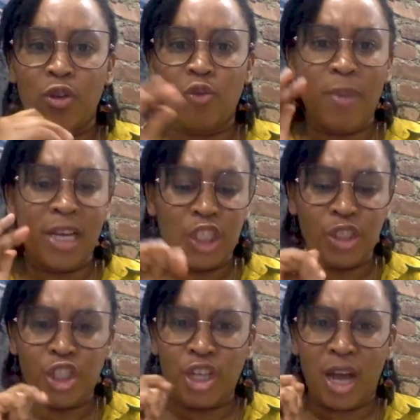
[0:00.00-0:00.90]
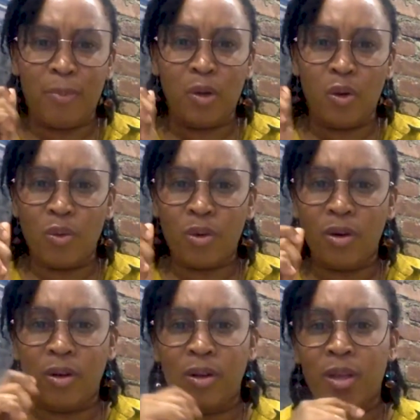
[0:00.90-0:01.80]
You mentioned shop
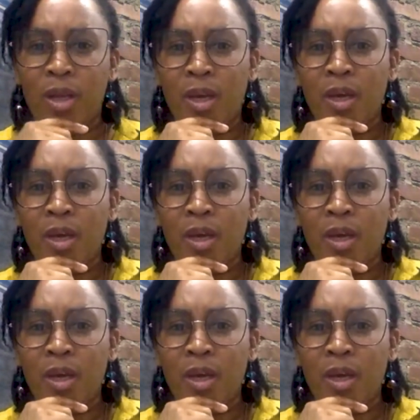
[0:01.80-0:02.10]
local,